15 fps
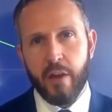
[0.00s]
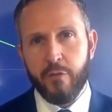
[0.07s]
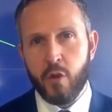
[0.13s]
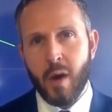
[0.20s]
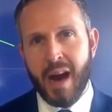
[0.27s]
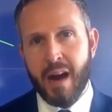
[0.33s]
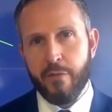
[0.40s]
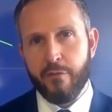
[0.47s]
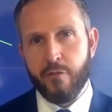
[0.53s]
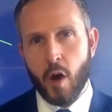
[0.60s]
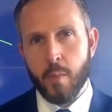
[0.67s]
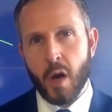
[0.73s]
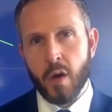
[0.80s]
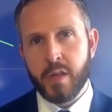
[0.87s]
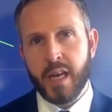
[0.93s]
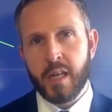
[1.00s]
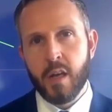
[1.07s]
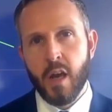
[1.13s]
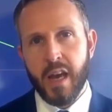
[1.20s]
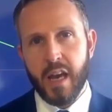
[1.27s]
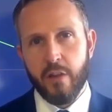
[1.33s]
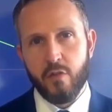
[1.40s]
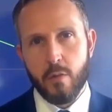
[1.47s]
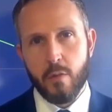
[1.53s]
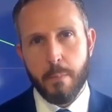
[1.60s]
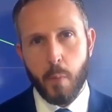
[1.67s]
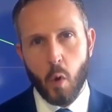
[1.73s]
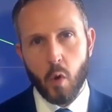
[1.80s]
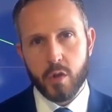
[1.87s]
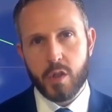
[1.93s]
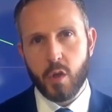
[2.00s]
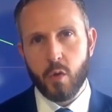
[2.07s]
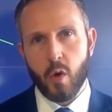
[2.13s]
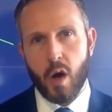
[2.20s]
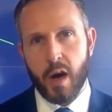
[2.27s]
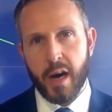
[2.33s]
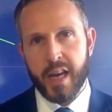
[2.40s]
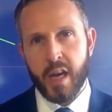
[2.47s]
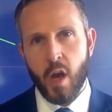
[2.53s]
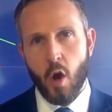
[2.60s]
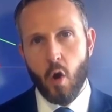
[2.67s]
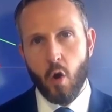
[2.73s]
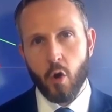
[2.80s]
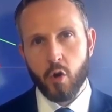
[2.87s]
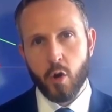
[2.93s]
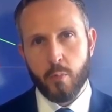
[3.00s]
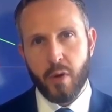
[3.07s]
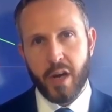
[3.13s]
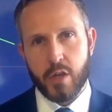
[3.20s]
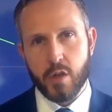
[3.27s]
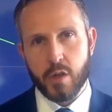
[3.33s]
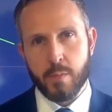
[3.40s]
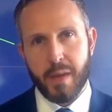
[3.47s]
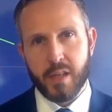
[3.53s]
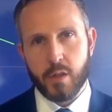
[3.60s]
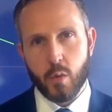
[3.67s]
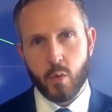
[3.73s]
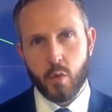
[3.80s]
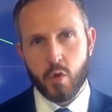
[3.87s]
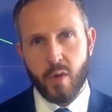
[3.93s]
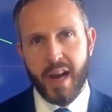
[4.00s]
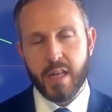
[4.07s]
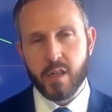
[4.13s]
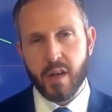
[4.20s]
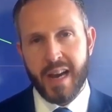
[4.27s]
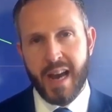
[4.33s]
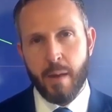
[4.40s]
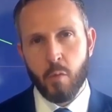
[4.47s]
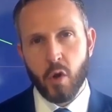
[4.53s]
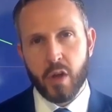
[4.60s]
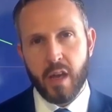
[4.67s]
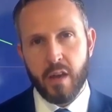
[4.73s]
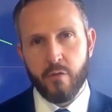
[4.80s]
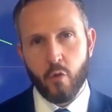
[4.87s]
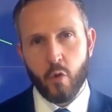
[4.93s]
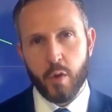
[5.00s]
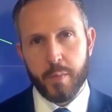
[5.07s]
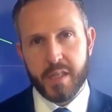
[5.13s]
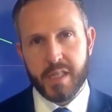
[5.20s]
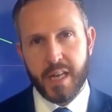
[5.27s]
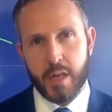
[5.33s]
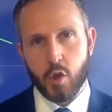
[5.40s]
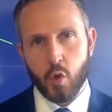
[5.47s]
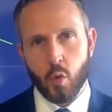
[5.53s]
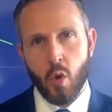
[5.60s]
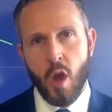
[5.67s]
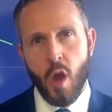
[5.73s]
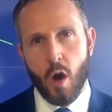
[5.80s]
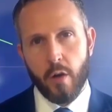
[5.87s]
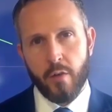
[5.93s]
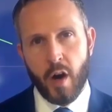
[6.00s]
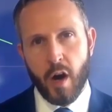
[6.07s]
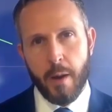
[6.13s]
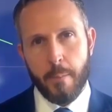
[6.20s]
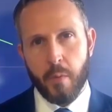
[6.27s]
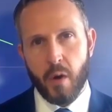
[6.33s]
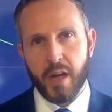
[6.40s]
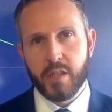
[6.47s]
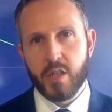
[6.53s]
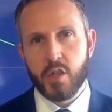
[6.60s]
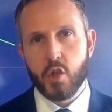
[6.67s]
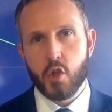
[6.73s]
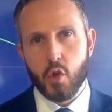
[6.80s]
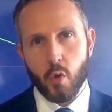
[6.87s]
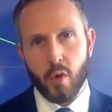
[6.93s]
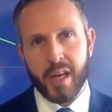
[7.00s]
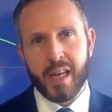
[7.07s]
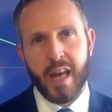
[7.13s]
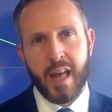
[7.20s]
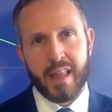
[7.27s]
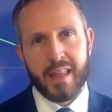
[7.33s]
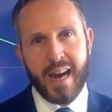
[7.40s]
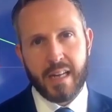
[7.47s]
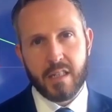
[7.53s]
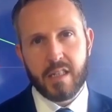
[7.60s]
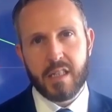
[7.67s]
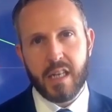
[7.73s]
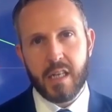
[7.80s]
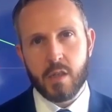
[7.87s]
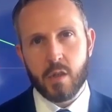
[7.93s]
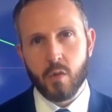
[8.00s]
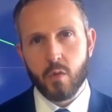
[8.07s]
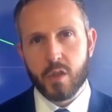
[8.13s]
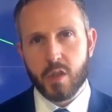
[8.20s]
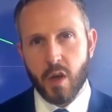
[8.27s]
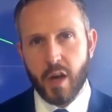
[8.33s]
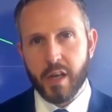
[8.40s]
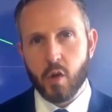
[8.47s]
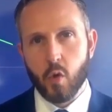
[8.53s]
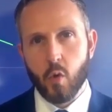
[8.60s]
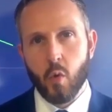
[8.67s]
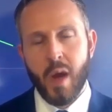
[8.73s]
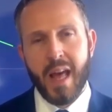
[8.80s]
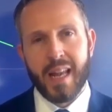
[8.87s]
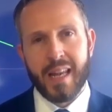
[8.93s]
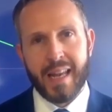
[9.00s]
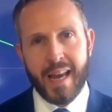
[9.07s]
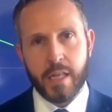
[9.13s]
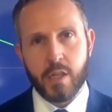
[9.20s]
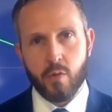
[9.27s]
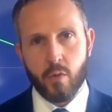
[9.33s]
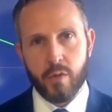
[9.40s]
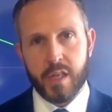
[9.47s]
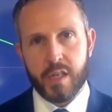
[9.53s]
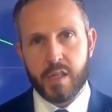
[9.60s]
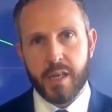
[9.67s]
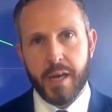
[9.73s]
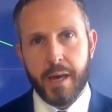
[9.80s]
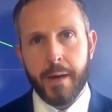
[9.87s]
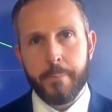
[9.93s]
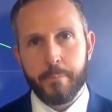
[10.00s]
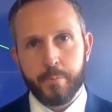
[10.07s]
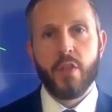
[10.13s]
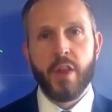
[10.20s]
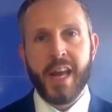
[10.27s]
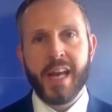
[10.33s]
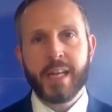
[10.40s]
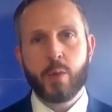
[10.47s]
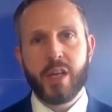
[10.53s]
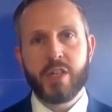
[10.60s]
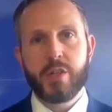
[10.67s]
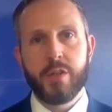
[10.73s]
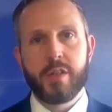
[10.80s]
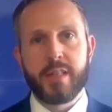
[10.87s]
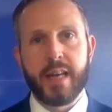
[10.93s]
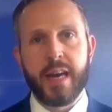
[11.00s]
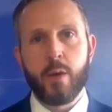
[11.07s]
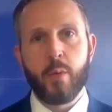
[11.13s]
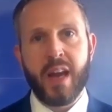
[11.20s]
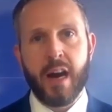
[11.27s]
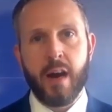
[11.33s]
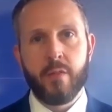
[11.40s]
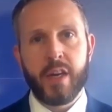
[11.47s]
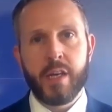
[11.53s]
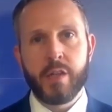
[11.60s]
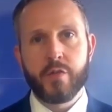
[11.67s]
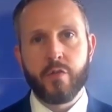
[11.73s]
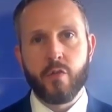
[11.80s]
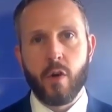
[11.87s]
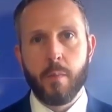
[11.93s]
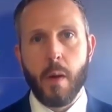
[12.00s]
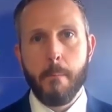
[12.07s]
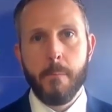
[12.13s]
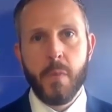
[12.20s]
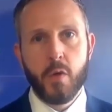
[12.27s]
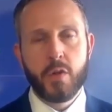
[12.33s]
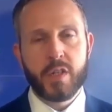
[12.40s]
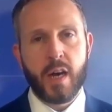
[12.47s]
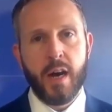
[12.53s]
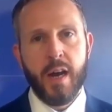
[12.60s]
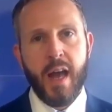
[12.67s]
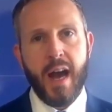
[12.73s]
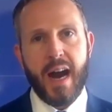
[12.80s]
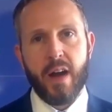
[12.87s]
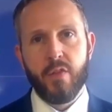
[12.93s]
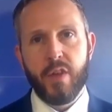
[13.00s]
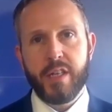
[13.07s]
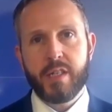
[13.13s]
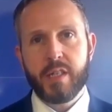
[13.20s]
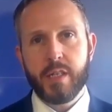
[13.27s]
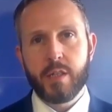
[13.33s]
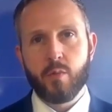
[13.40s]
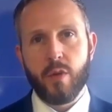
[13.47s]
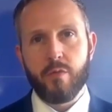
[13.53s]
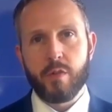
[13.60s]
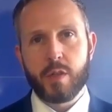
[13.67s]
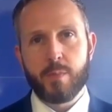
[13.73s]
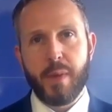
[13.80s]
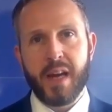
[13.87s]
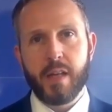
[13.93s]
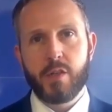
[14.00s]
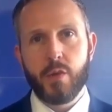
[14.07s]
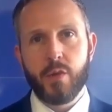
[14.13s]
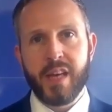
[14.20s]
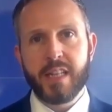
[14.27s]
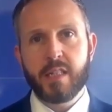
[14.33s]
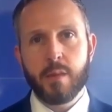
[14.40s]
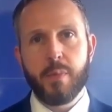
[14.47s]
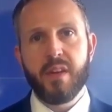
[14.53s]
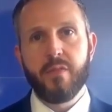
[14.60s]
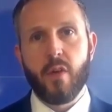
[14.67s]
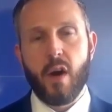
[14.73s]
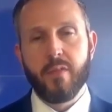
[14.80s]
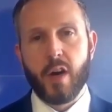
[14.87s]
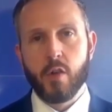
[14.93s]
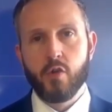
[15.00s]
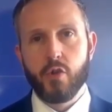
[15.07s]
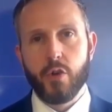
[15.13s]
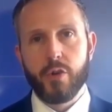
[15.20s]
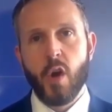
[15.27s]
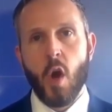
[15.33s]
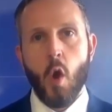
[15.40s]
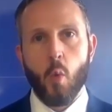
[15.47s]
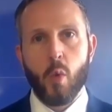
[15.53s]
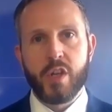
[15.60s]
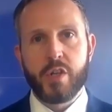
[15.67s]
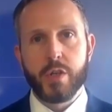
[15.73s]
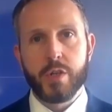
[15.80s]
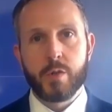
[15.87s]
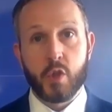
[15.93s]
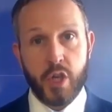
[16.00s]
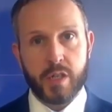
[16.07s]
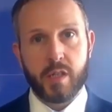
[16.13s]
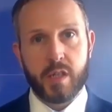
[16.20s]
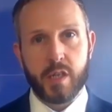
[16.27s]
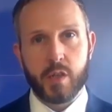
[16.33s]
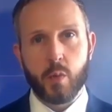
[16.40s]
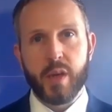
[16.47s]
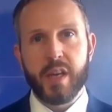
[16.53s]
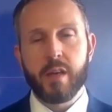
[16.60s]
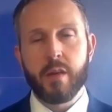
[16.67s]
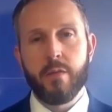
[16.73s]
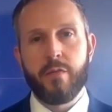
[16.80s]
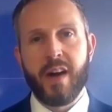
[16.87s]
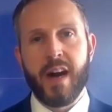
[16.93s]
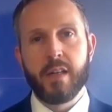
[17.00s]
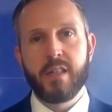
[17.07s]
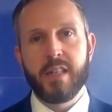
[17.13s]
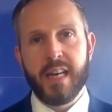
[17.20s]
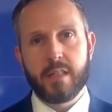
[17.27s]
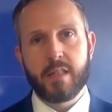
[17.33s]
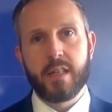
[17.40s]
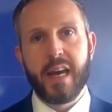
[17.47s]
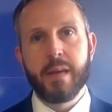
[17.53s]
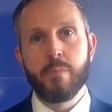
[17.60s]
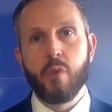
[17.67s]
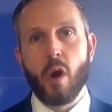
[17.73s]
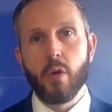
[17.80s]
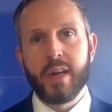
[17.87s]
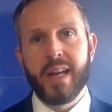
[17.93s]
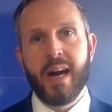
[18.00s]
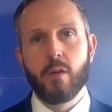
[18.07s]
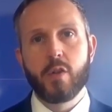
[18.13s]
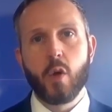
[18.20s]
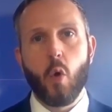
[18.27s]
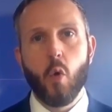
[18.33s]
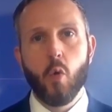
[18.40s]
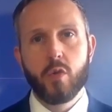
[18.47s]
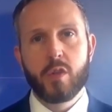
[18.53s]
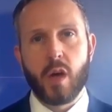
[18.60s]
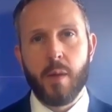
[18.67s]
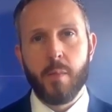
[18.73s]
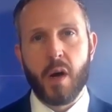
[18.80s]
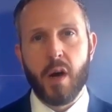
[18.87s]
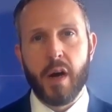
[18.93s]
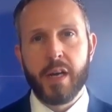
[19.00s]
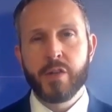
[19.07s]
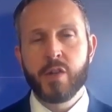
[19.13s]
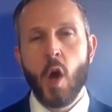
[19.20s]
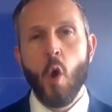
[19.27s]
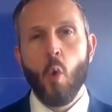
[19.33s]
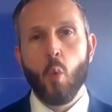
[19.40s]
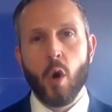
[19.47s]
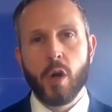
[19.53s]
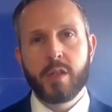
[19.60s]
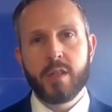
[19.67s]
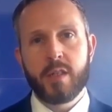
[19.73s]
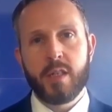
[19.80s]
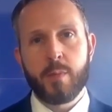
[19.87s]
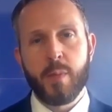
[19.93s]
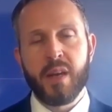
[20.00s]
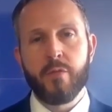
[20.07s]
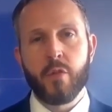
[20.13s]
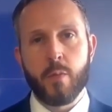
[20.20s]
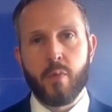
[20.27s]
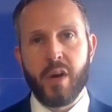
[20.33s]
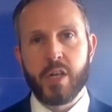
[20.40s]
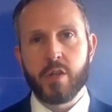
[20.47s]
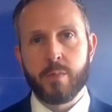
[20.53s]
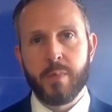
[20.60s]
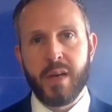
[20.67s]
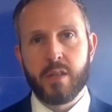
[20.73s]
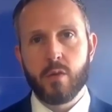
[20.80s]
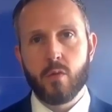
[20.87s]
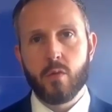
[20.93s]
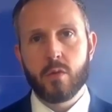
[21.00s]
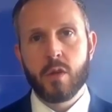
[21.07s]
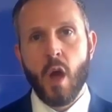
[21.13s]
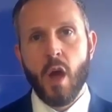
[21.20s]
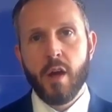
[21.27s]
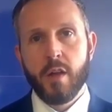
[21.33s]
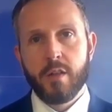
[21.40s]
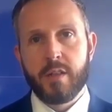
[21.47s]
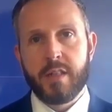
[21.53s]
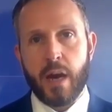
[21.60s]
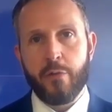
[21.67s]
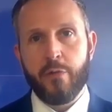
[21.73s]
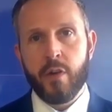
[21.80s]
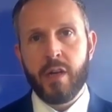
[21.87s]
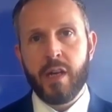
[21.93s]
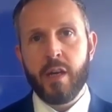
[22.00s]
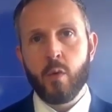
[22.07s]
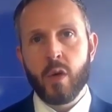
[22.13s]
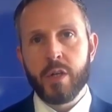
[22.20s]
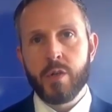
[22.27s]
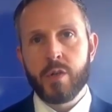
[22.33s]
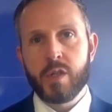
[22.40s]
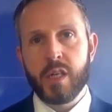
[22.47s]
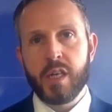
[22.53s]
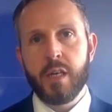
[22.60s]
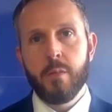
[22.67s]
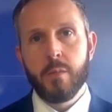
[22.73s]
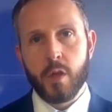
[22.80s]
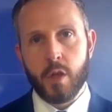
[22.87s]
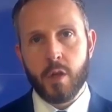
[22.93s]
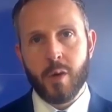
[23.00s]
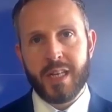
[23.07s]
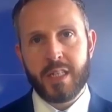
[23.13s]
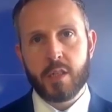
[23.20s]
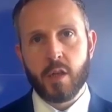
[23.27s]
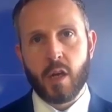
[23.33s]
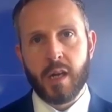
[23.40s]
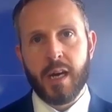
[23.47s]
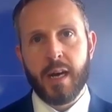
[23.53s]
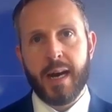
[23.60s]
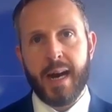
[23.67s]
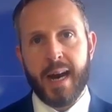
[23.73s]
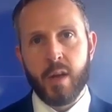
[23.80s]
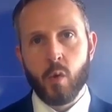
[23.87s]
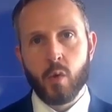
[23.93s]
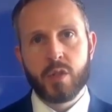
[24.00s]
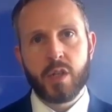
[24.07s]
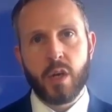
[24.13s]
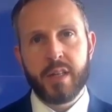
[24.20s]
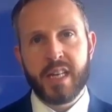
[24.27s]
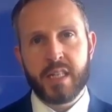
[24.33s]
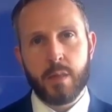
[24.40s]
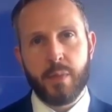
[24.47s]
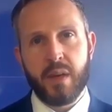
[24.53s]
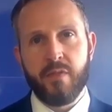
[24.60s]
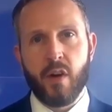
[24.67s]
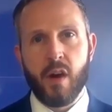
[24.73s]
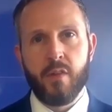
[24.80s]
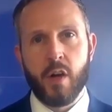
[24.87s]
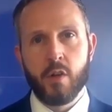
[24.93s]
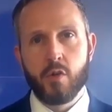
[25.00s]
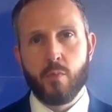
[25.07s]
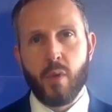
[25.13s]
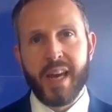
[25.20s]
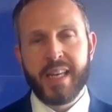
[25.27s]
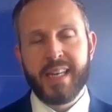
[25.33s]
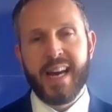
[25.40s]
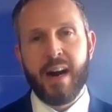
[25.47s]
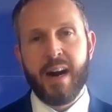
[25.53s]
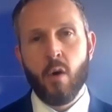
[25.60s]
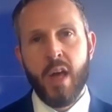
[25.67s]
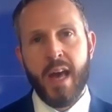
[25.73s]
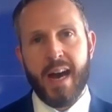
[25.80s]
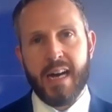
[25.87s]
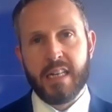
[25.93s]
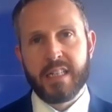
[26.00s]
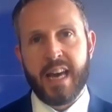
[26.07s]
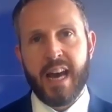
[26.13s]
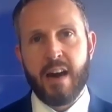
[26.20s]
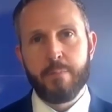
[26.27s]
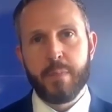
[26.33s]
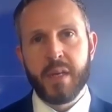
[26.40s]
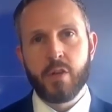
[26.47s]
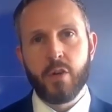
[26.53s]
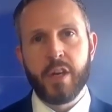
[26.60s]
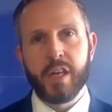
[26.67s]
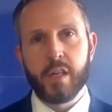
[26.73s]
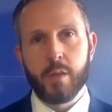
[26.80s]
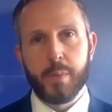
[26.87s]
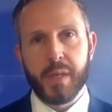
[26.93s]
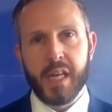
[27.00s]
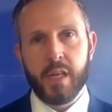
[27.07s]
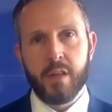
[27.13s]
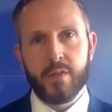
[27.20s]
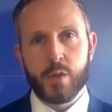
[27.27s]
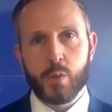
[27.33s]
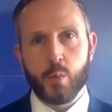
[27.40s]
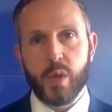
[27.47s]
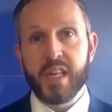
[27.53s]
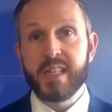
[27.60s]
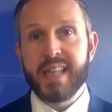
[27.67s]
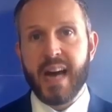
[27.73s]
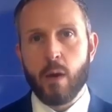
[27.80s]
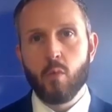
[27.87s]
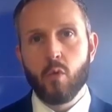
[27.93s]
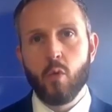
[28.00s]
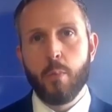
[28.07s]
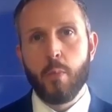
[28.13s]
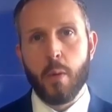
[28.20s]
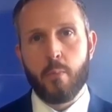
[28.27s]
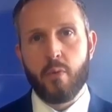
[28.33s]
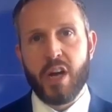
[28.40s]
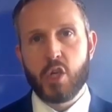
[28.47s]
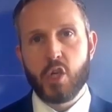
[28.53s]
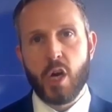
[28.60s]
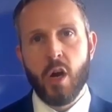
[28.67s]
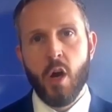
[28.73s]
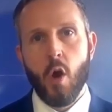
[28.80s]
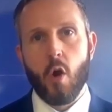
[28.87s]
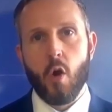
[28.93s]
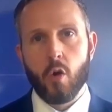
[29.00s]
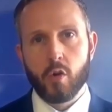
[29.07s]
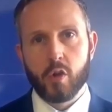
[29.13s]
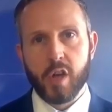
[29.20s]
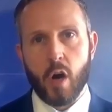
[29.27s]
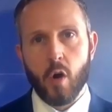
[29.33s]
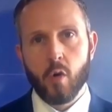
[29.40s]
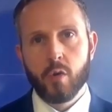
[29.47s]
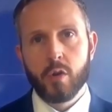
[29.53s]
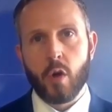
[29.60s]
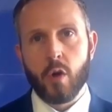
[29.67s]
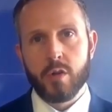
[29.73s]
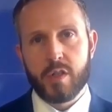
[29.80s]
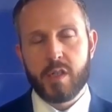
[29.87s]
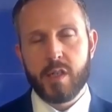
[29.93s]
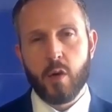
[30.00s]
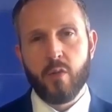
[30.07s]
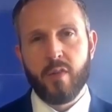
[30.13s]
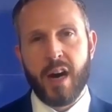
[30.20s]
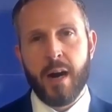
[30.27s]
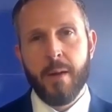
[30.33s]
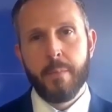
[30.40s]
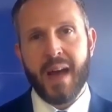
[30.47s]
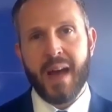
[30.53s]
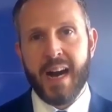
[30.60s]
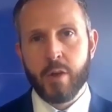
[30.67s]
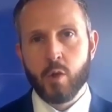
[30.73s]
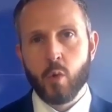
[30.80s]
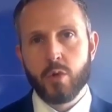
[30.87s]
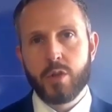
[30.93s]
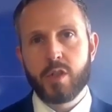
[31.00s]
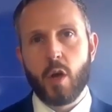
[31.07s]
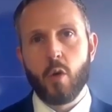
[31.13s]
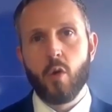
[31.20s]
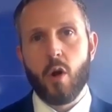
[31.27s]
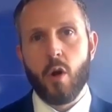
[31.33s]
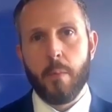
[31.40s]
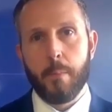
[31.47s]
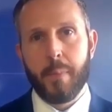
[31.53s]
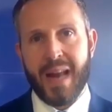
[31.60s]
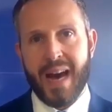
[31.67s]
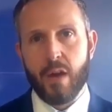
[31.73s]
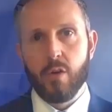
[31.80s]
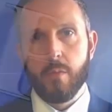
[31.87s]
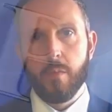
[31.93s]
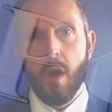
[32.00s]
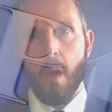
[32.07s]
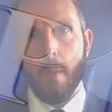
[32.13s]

if you have FOMO'd in, if you bought too high on your precious metal trades. I am looking for the potential of higher prices during that seasonal cycle later on this year. The next question today we have is from Musa, and this is with respect to the S&P 500, which is just this week, in fact, yesterday, broken out to all-time highs. What does this mean for the precious metals? Definitely when you see the US dollar and also the S&P 500 breaking out as they have been doing at the beginning of this week, that will put pressure on gold, on silver, and also on platinum.